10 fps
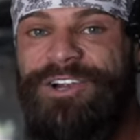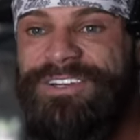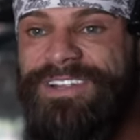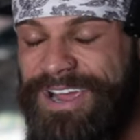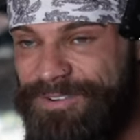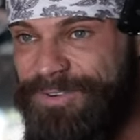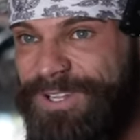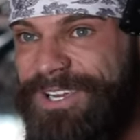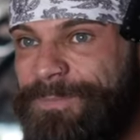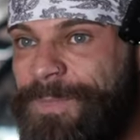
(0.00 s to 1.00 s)
learn
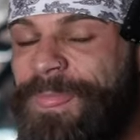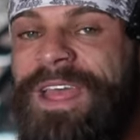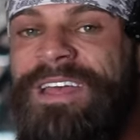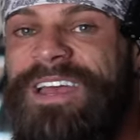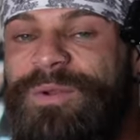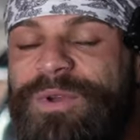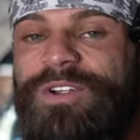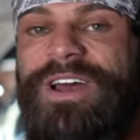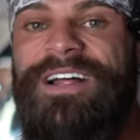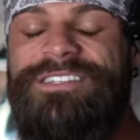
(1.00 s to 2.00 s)
carefully. And we're
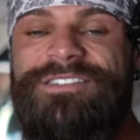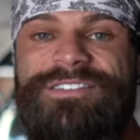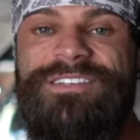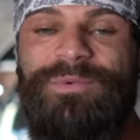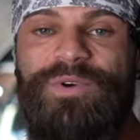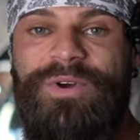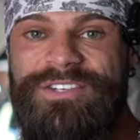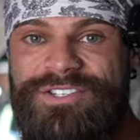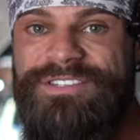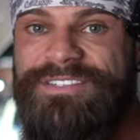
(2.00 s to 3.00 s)
going to answer some
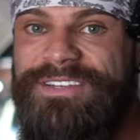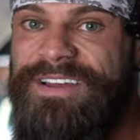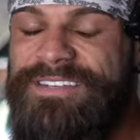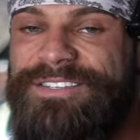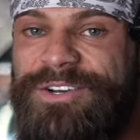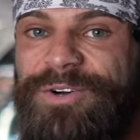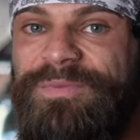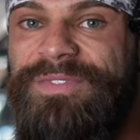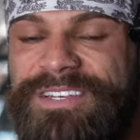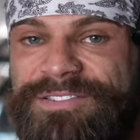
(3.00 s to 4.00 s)
questions, guys. So,
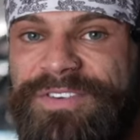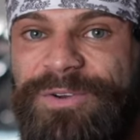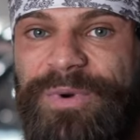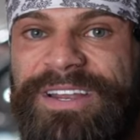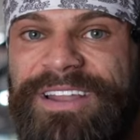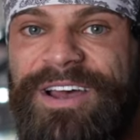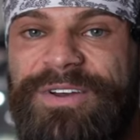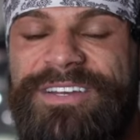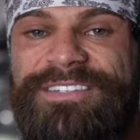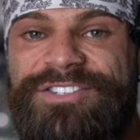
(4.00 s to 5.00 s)
this video right now
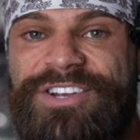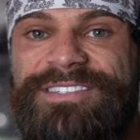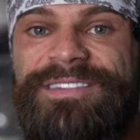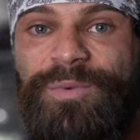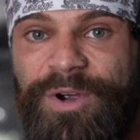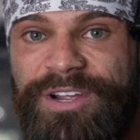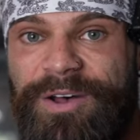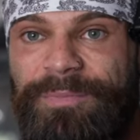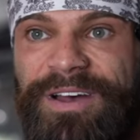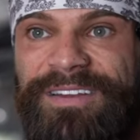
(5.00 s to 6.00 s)
is just the
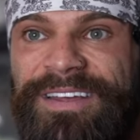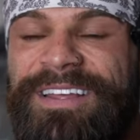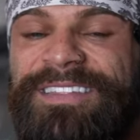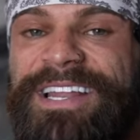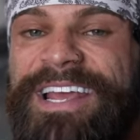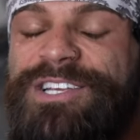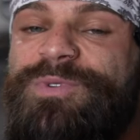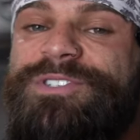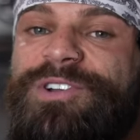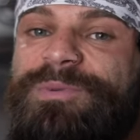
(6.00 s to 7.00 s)
workout, but the next
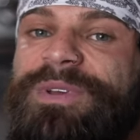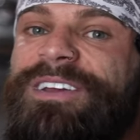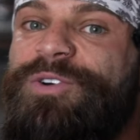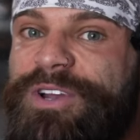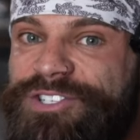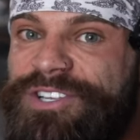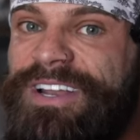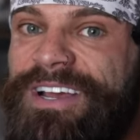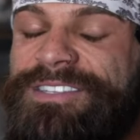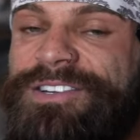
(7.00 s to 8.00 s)
one's going to be the question and
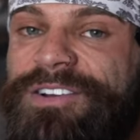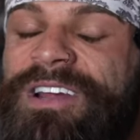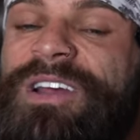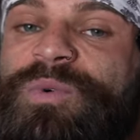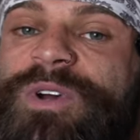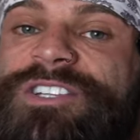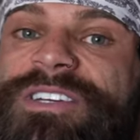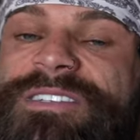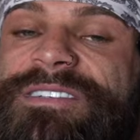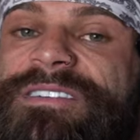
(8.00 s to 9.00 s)
answer, which
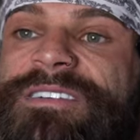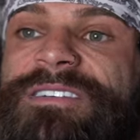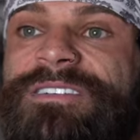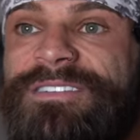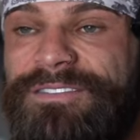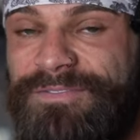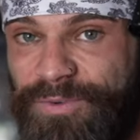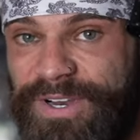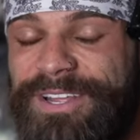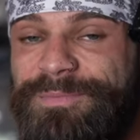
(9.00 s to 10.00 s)
is
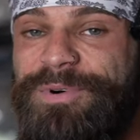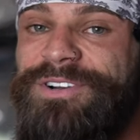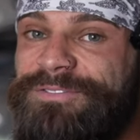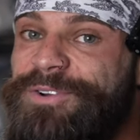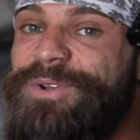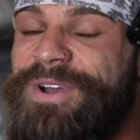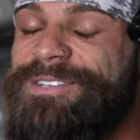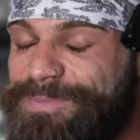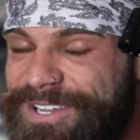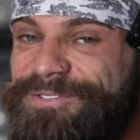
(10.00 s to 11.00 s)
really important for you guys.
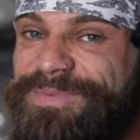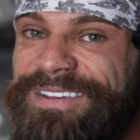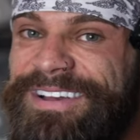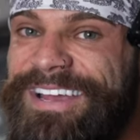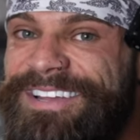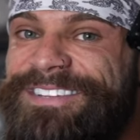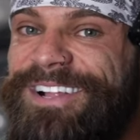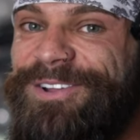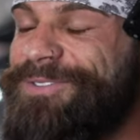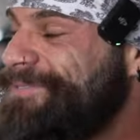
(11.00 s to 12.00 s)
Believe me, I can
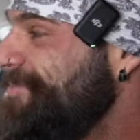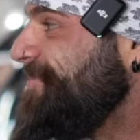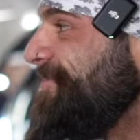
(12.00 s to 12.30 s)
tell you. Mm-hmm.